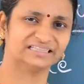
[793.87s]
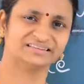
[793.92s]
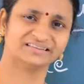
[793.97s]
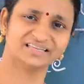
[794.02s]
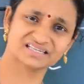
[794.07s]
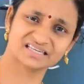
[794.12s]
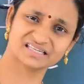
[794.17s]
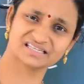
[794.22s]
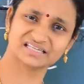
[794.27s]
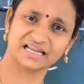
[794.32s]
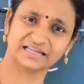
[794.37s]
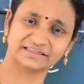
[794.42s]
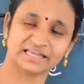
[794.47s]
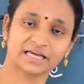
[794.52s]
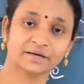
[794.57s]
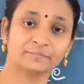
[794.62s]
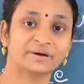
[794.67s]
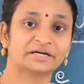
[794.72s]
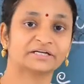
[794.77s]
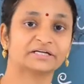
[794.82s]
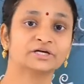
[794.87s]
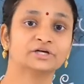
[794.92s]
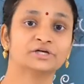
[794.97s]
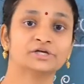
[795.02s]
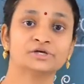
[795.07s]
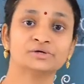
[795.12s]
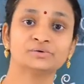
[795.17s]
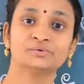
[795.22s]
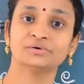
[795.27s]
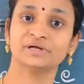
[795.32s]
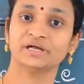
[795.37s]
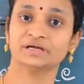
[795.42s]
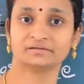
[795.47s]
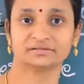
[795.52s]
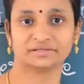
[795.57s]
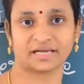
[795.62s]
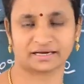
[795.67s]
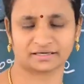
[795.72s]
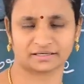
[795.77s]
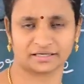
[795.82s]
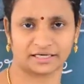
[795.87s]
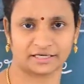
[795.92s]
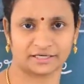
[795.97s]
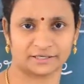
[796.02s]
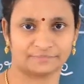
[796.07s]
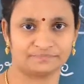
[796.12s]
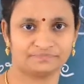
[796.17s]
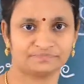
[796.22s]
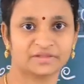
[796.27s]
This is nothing but a queuing technique.